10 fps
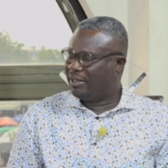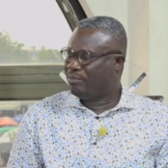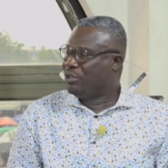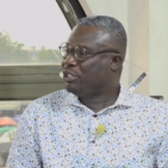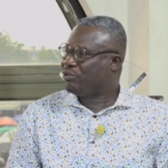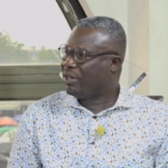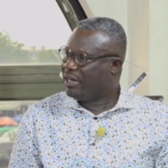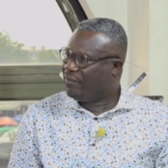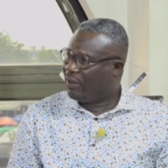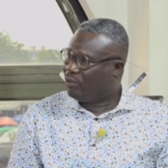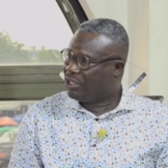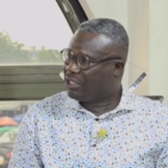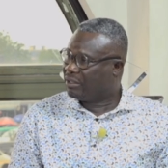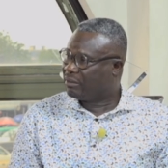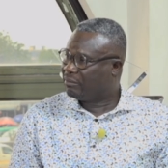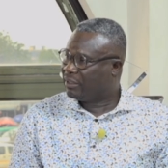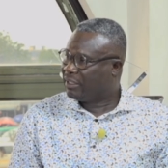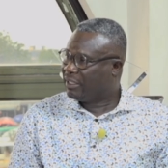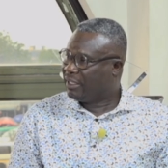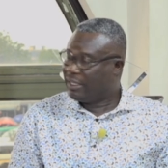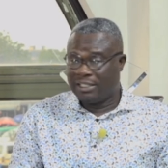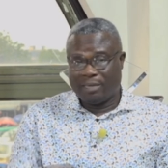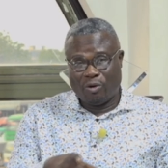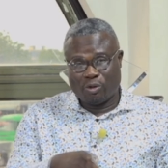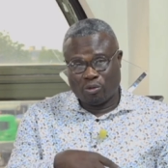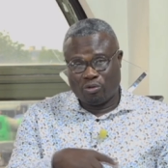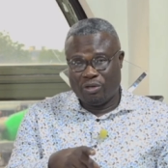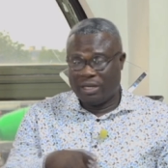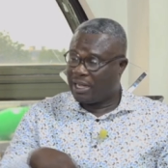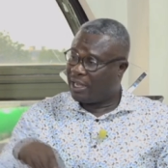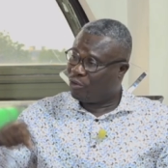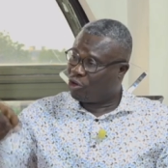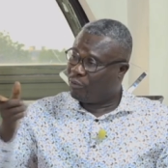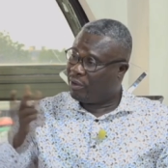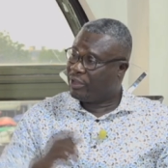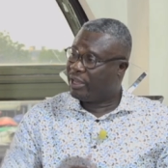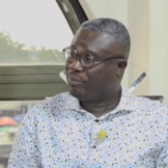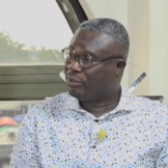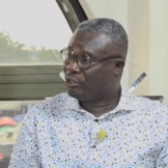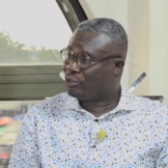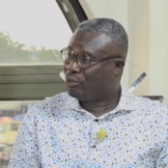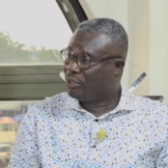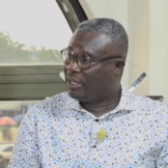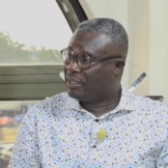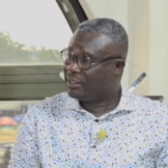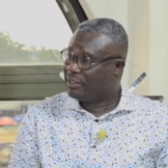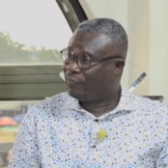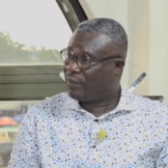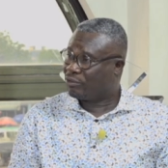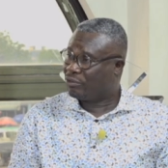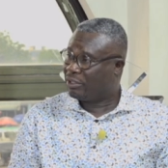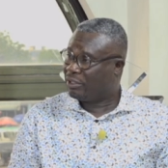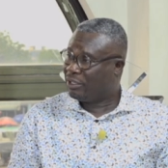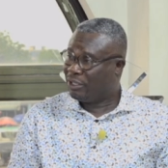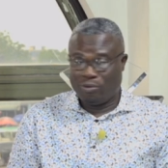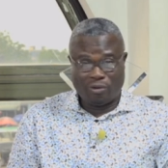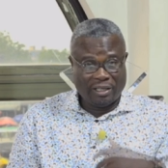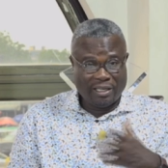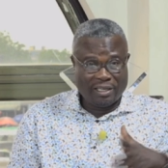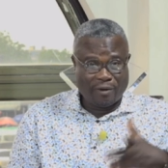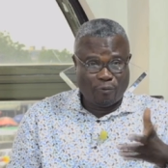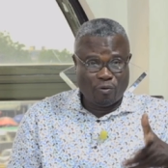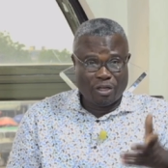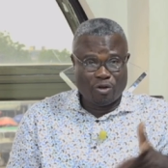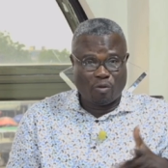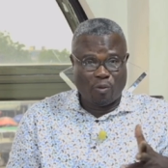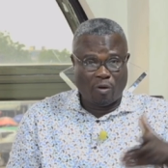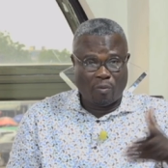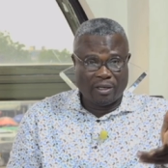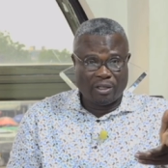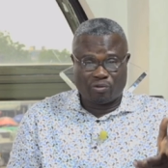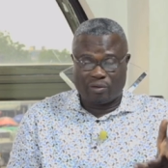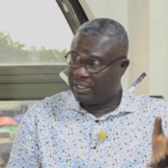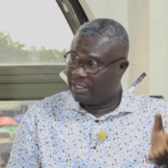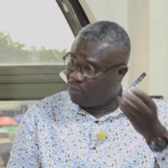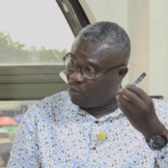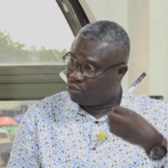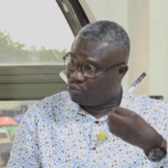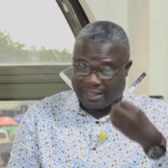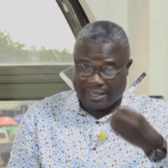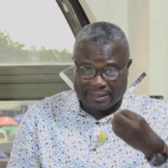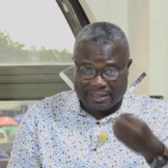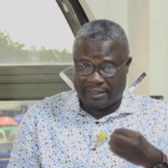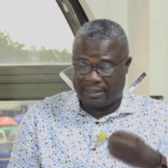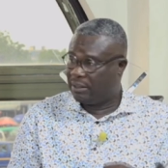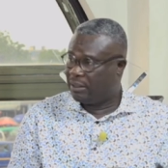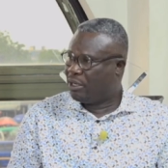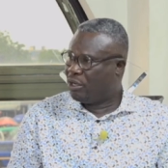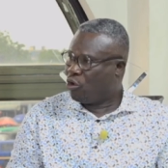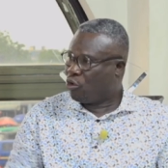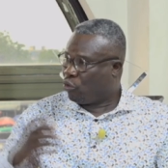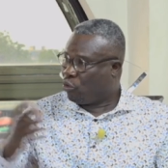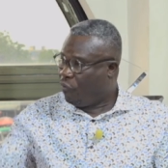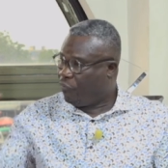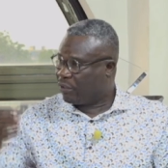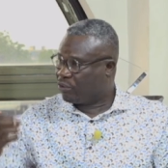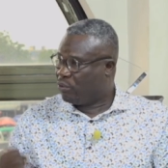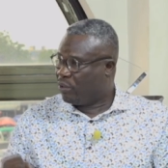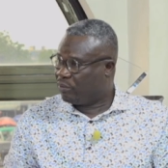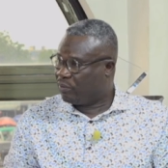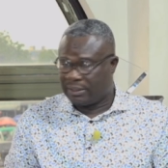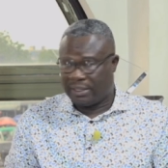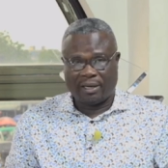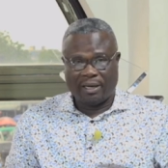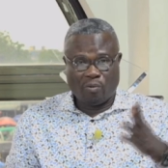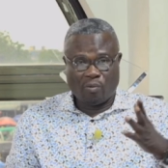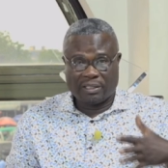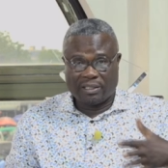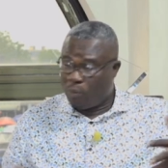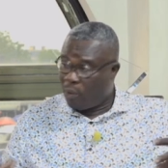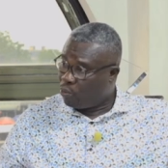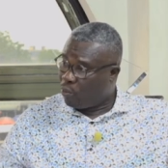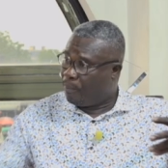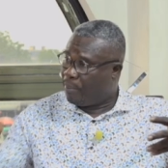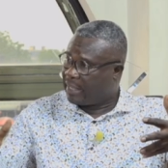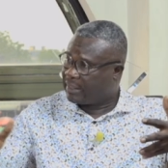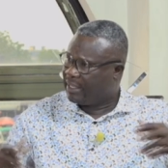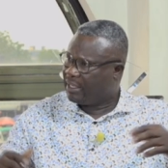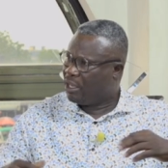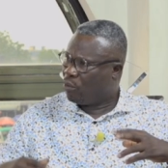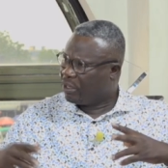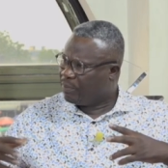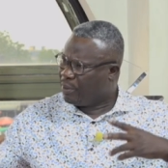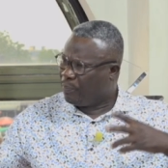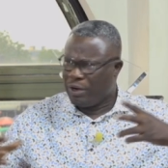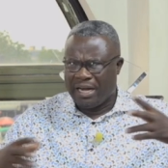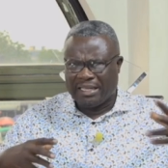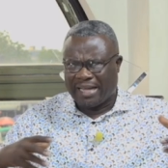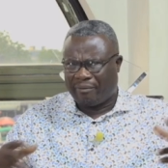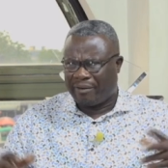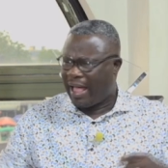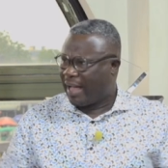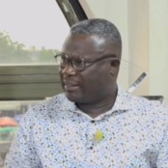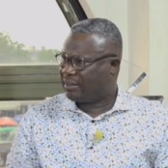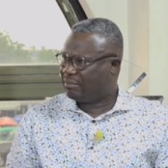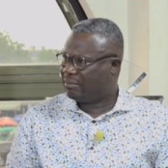monitoring and evaluation. And the bones or two in the car, no cover be a build steel factory. No in India food didn't come on no money strategy. He wants to understand. Or cocoa factory, you have to understand. Once in a while, no Abaha say, or the people interact.